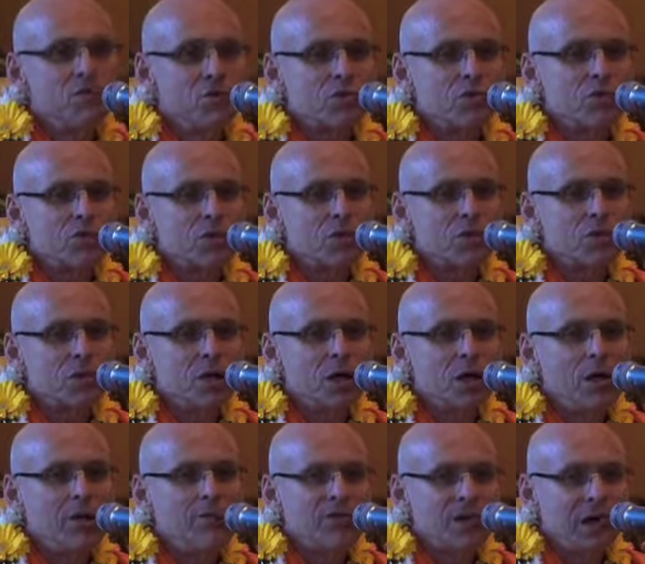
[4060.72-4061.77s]
roots.
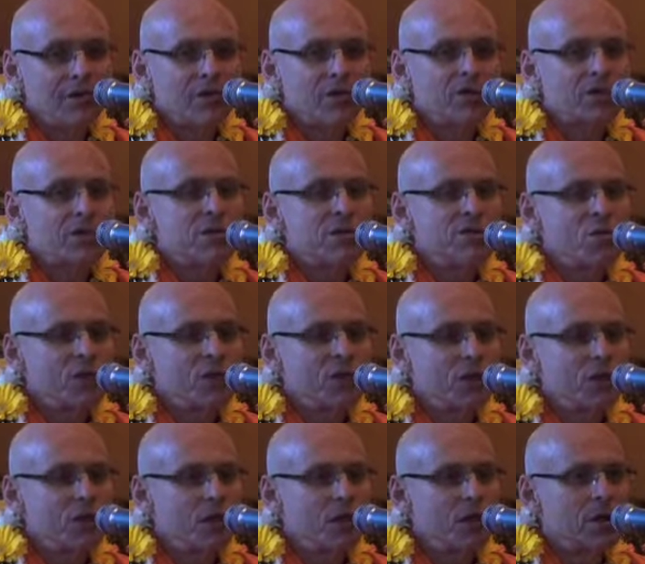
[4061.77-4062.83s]
that was the
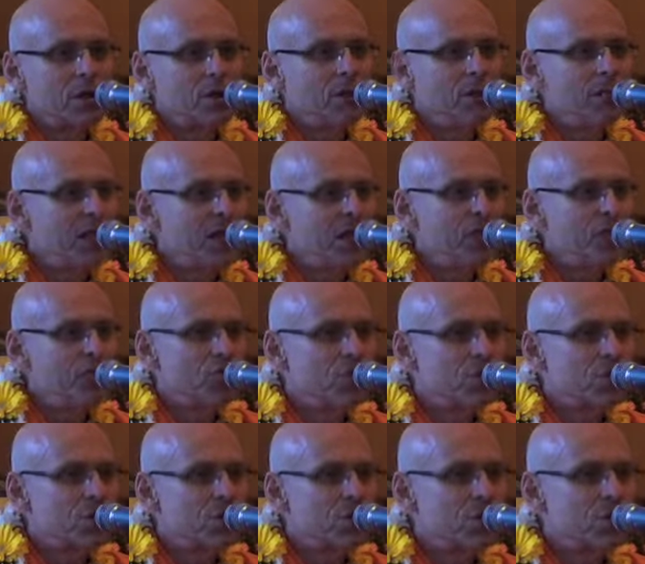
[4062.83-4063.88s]
morning. Many
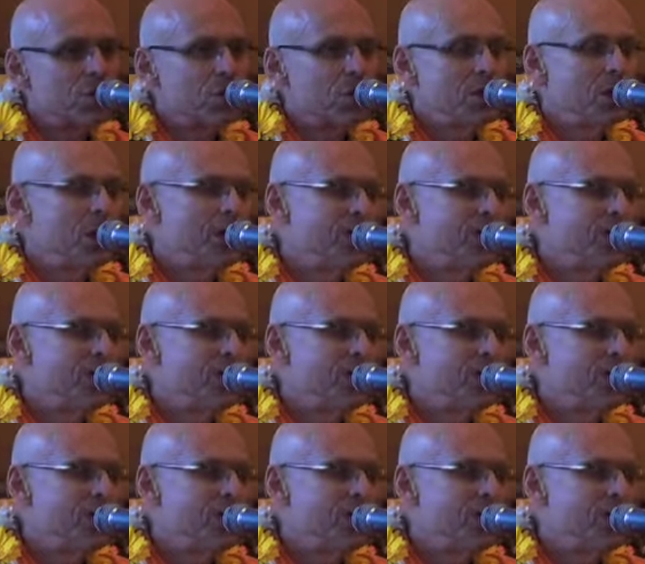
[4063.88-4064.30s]
roots. In the